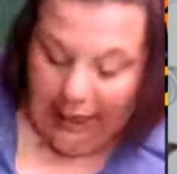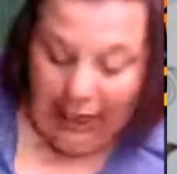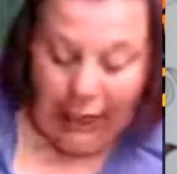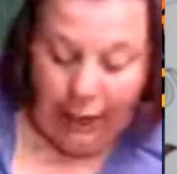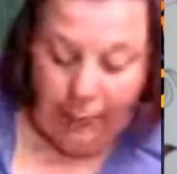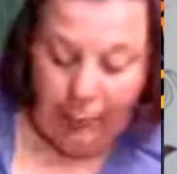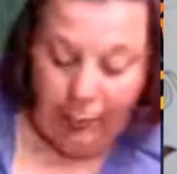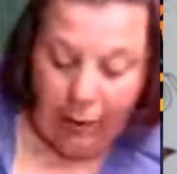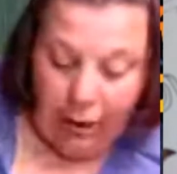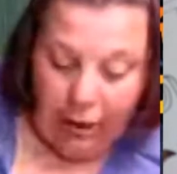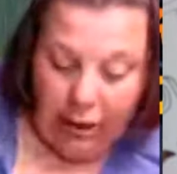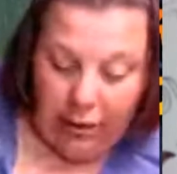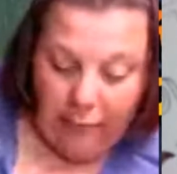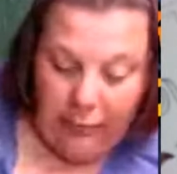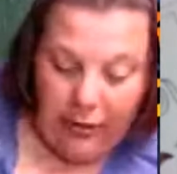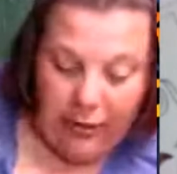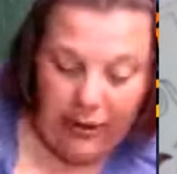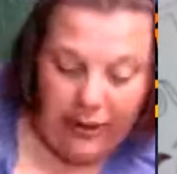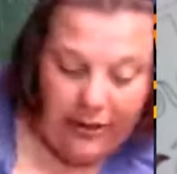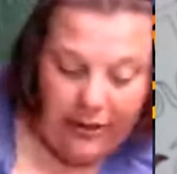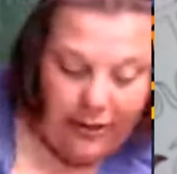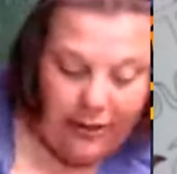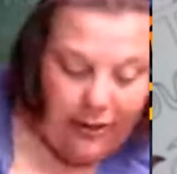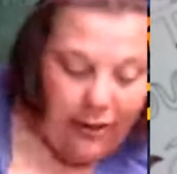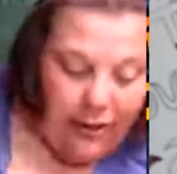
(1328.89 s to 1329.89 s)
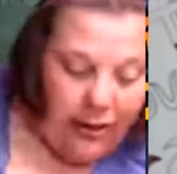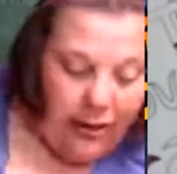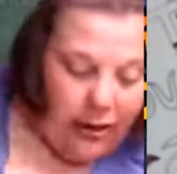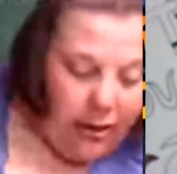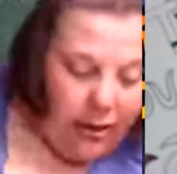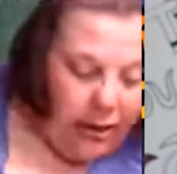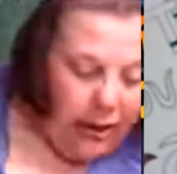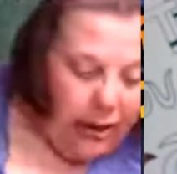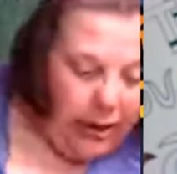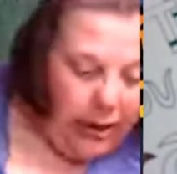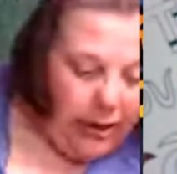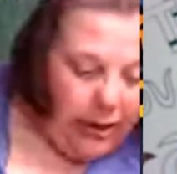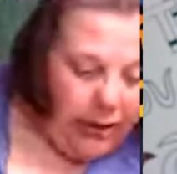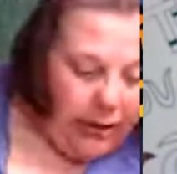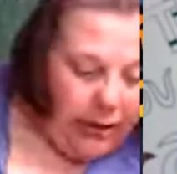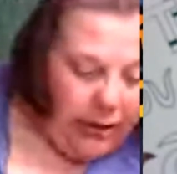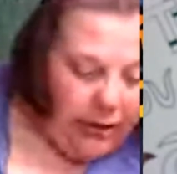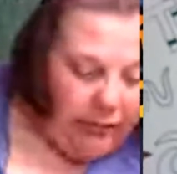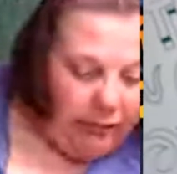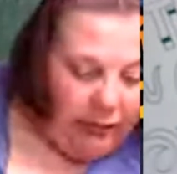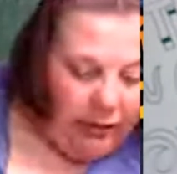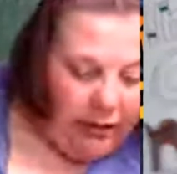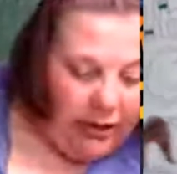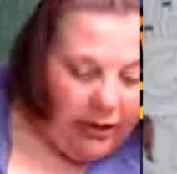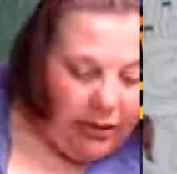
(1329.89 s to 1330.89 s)
I promise, in this
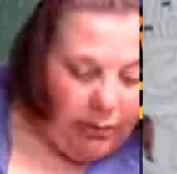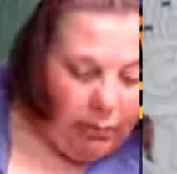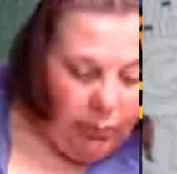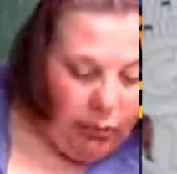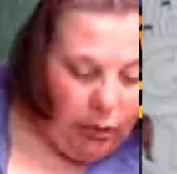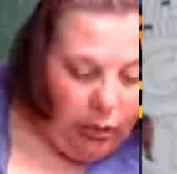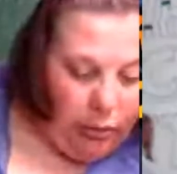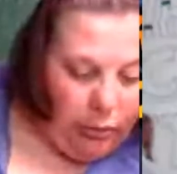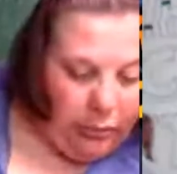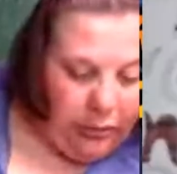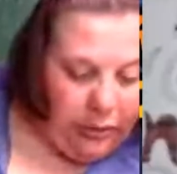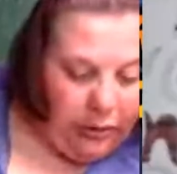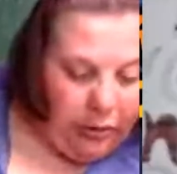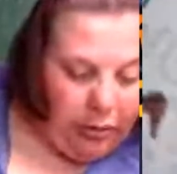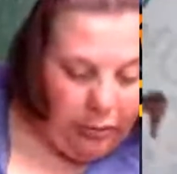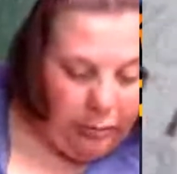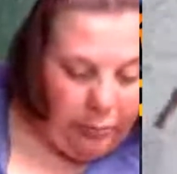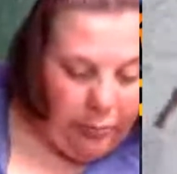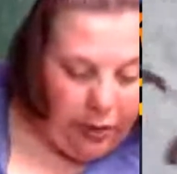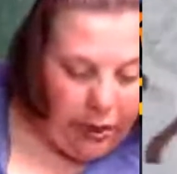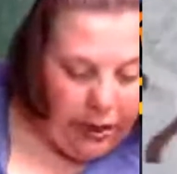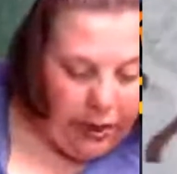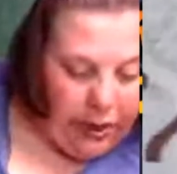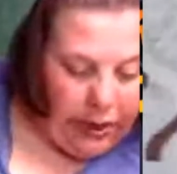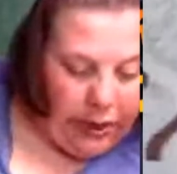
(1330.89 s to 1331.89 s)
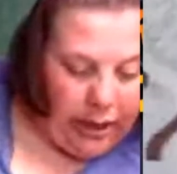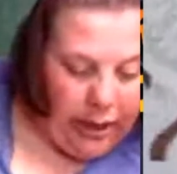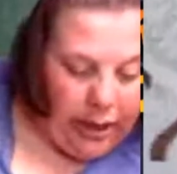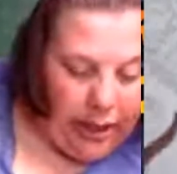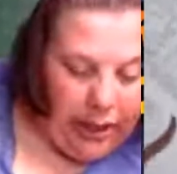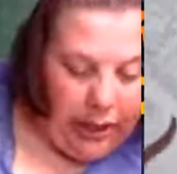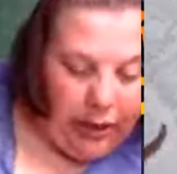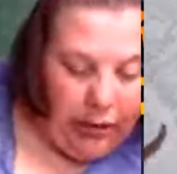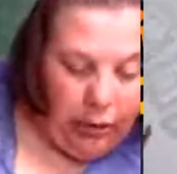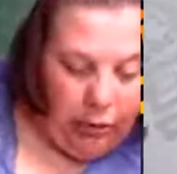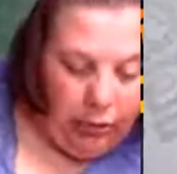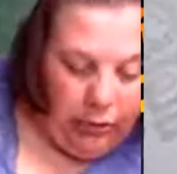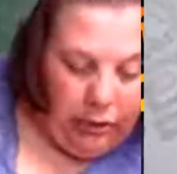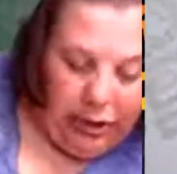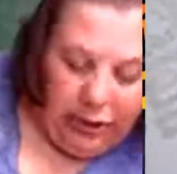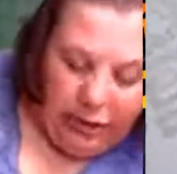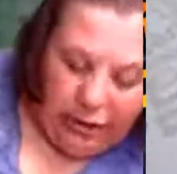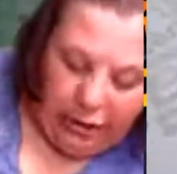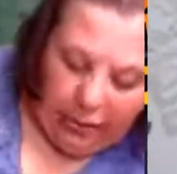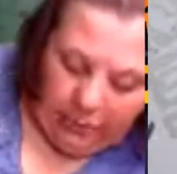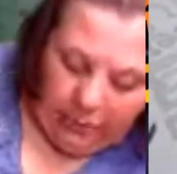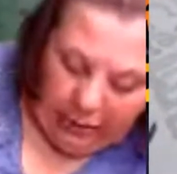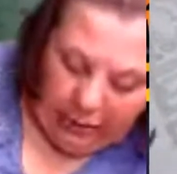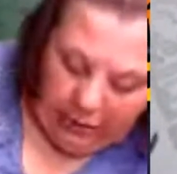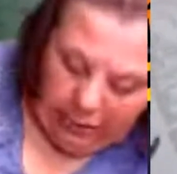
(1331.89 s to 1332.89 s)
crazy world, we don't bite. Hey, Coolie
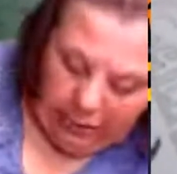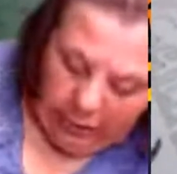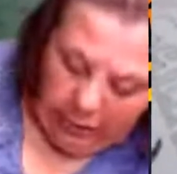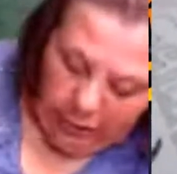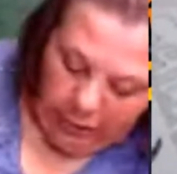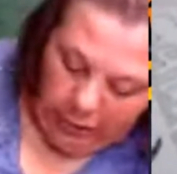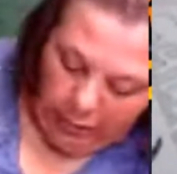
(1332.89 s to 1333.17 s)
Jimmy.